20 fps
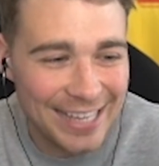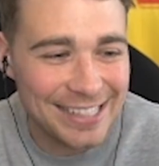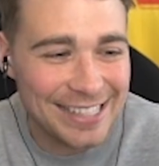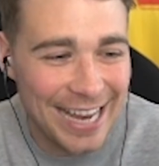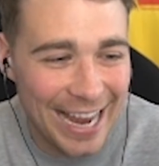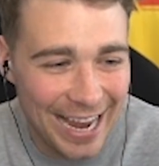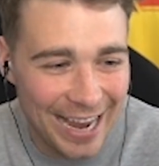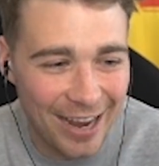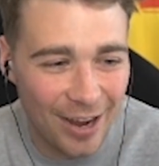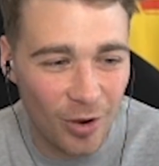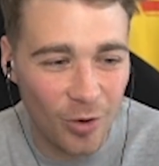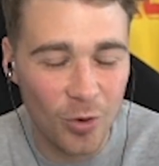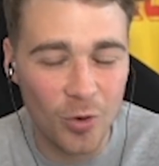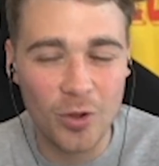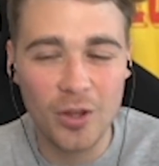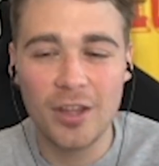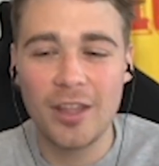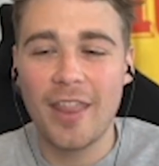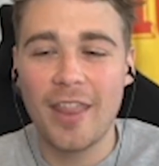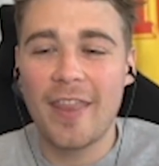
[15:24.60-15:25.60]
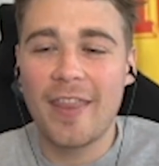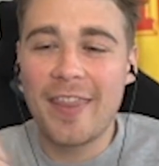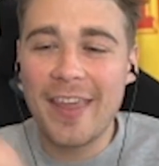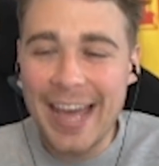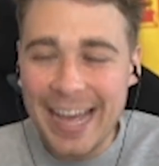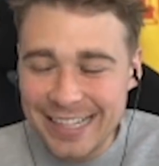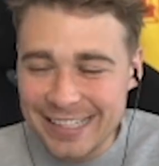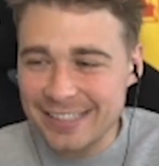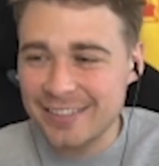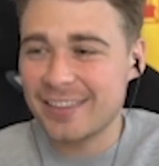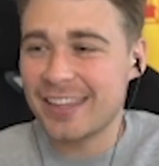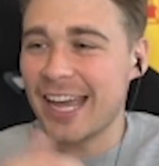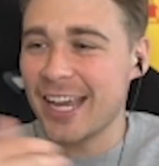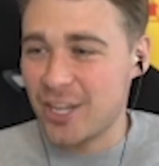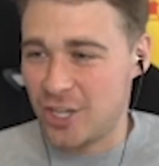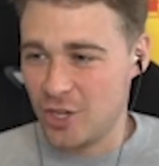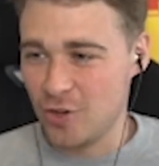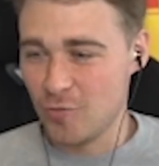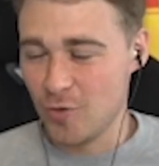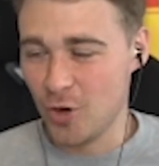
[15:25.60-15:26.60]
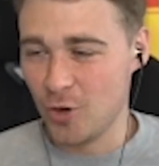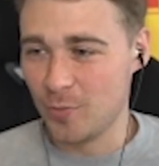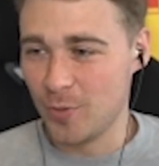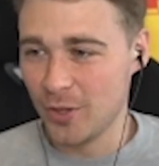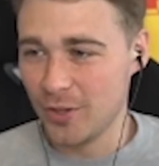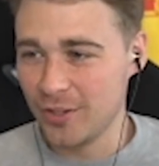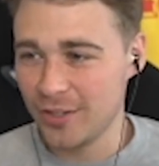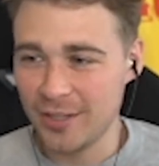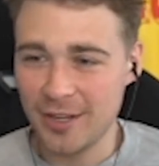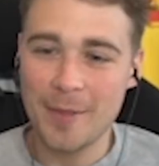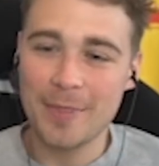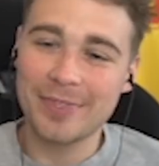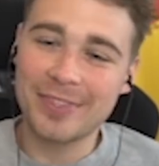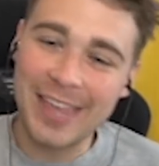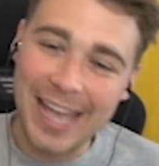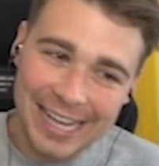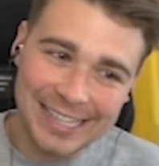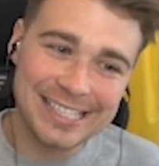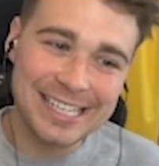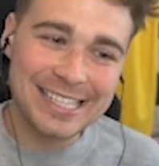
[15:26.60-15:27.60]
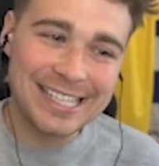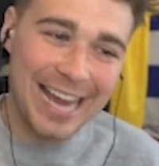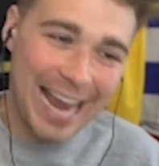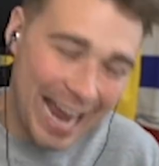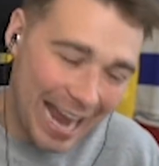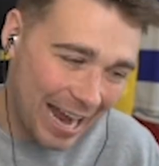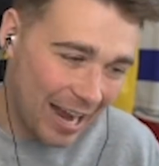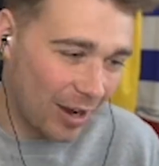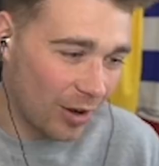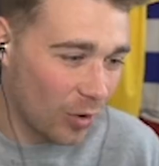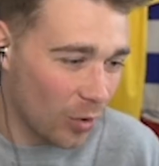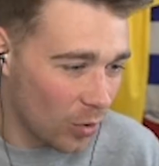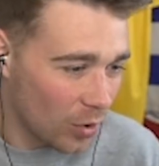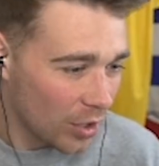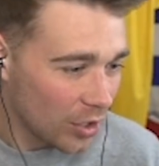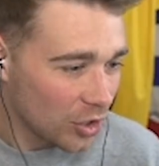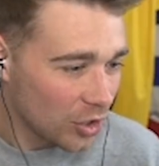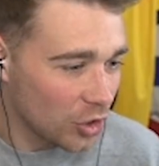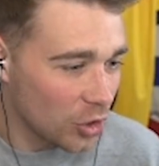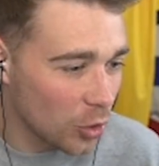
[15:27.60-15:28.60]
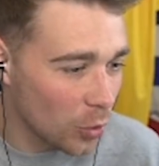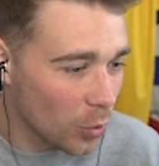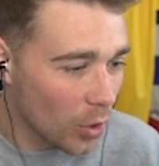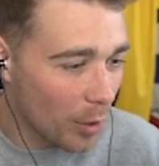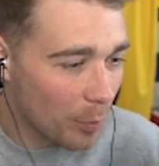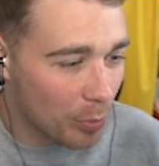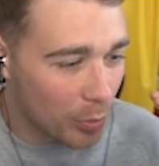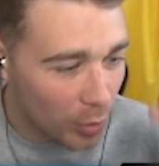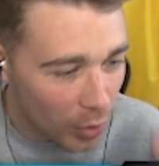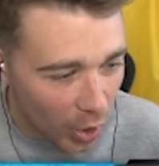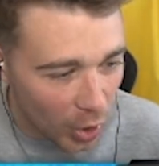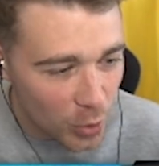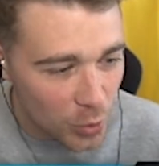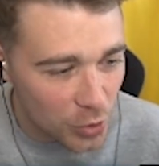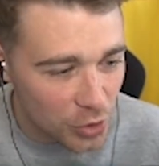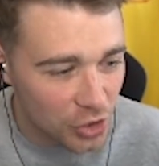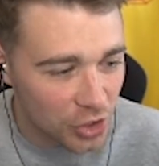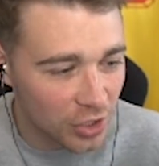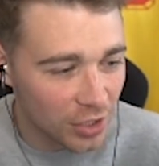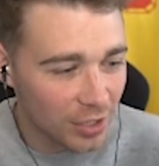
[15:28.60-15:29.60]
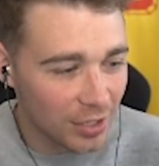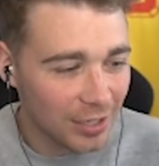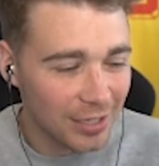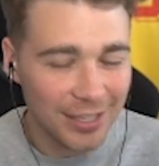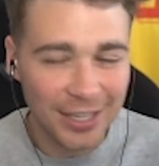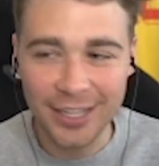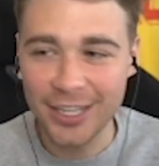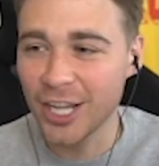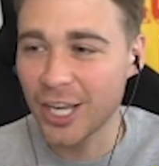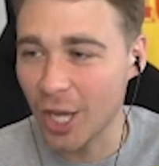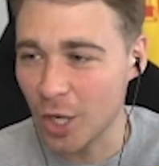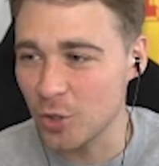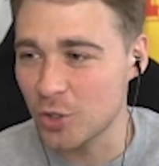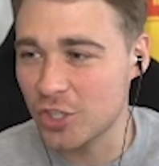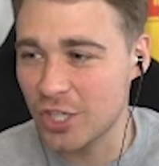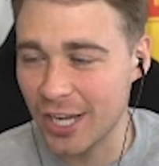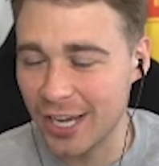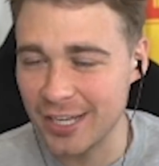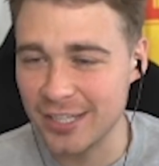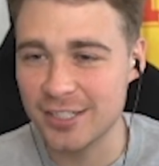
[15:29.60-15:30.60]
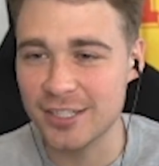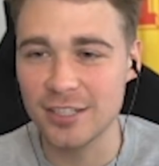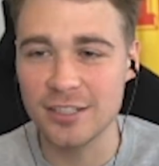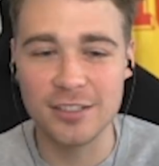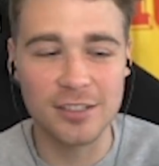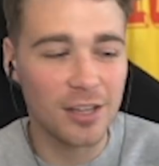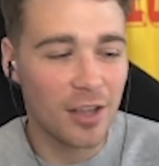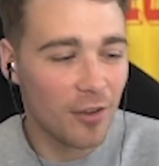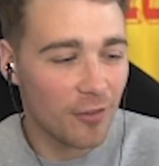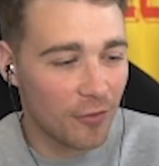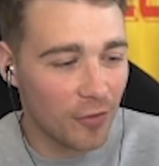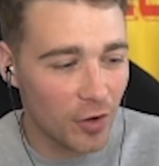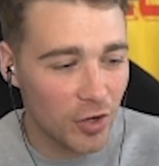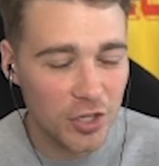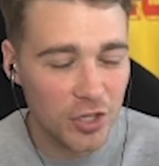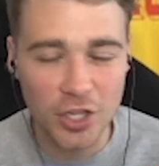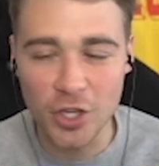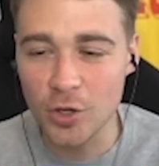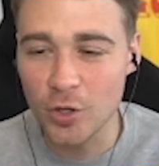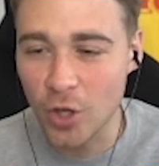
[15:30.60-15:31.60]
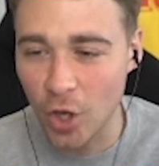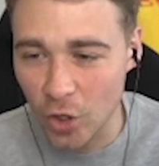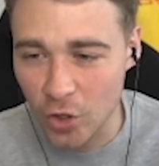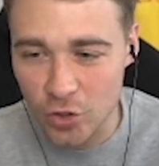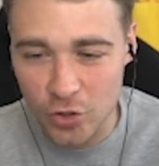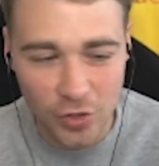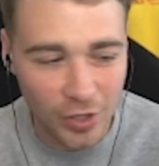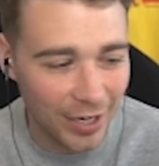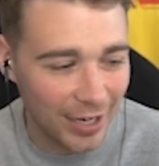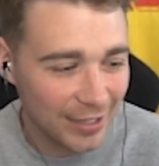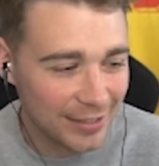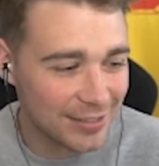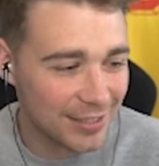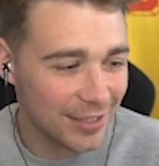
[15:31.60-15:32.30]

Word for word: is how, that, thank you, Ruben, that is how you approach negotiations for a new contract.